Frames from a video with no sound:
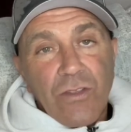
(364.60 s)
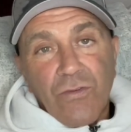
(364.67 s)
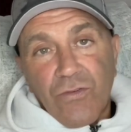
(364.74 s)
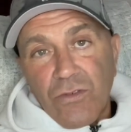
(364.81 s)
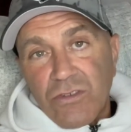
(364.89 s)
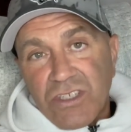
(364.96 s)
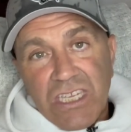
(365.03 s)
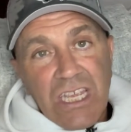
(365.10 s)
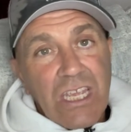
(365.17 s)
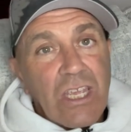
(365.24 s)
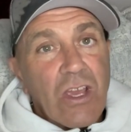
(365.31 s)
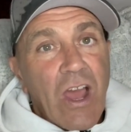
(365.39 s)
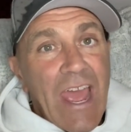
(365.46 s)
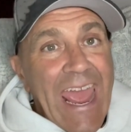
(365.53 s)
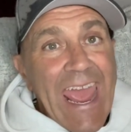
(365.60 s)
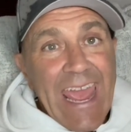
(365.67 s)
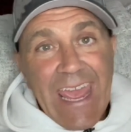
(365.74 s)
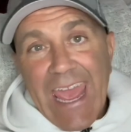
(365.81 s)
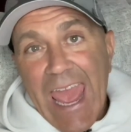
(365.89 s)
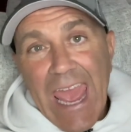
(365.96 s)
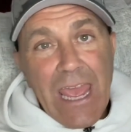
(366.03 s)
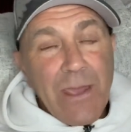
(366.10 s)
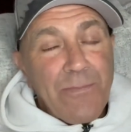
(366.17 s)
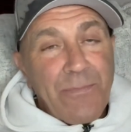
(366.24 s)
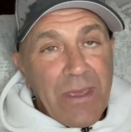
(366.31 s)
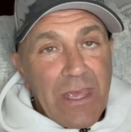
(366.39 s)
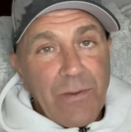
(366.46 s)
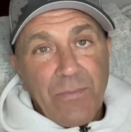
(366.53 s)
through Z or AA,
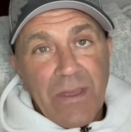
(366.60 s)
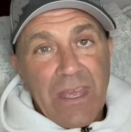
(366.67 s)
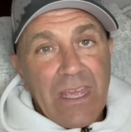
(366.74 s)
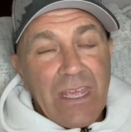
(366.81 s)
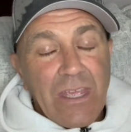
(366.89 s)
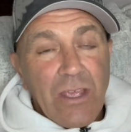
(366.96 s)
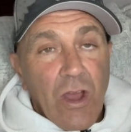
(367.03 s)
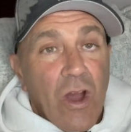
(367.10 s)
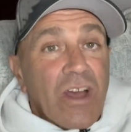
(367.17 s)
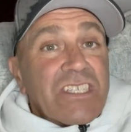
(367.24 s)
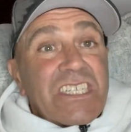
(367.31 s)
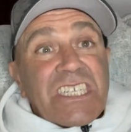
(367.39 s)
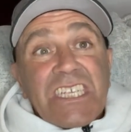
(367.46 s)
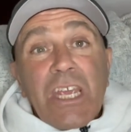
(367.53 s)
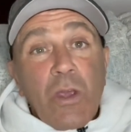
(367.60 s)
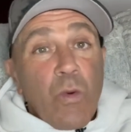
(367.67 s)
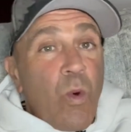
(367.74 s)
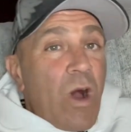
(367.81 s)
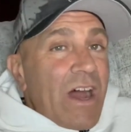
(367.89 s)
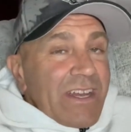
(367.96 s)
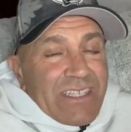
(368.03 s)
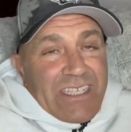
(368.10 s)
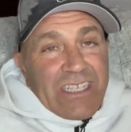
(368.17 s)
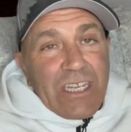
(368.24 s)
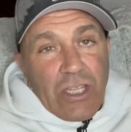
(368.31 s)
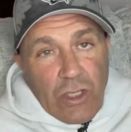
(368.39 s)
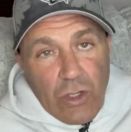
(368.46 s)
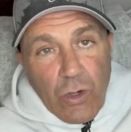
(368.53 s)
BB or C1,
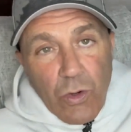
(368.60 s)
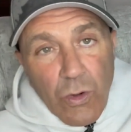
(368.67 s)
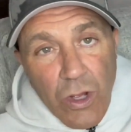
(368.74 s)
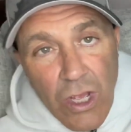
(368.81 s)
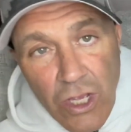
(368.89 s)
C2.